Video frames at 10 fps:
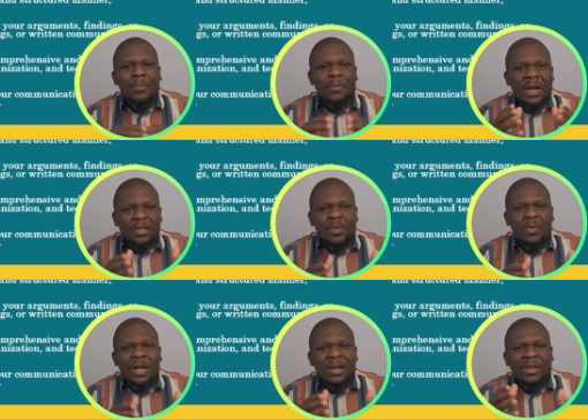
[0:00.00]

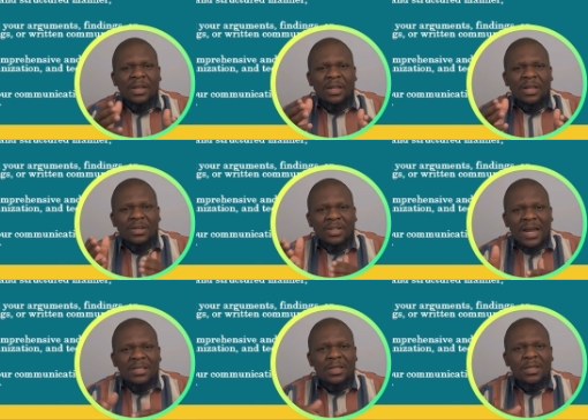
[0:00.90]
particularly in
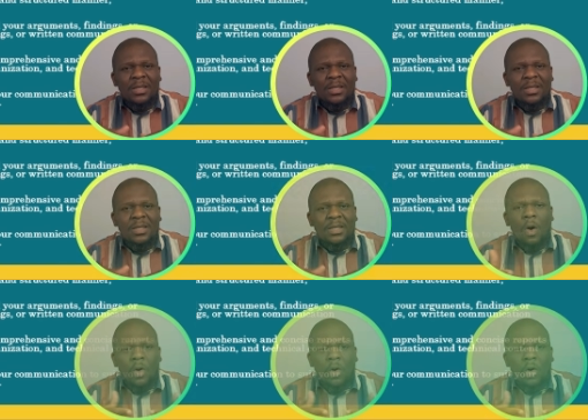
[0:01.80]
writing or oral